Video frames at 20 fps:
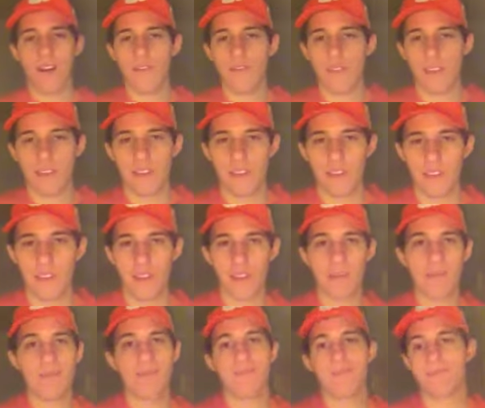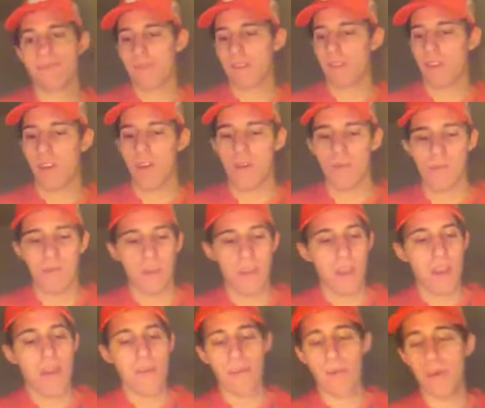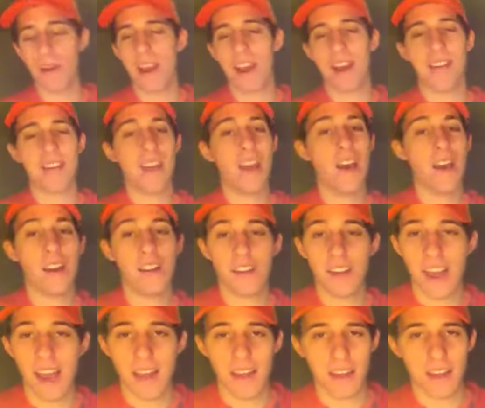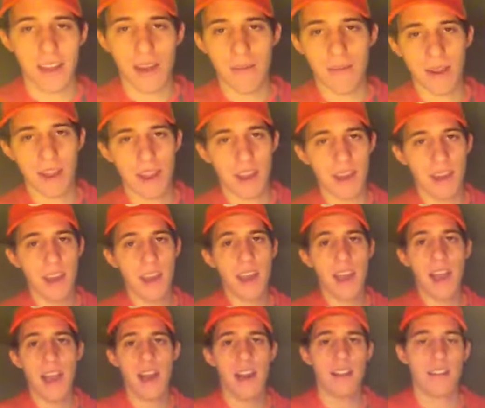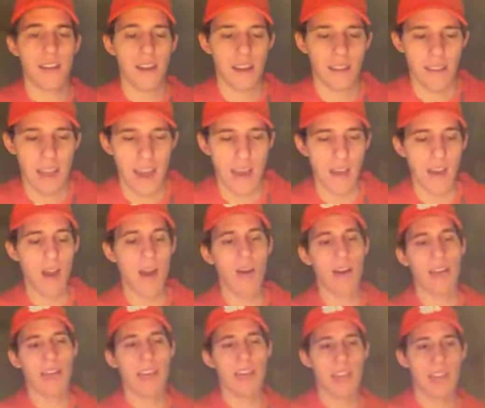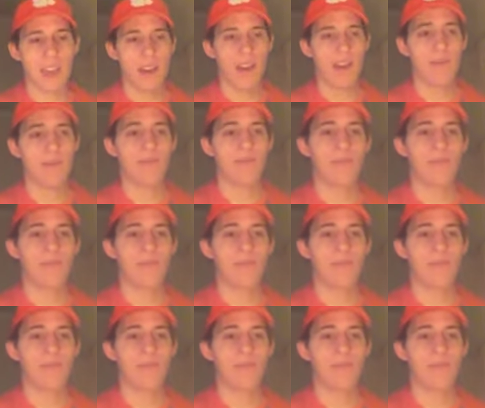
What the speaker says: offense, but we got a ton of talent coming in and a ton of talent already here,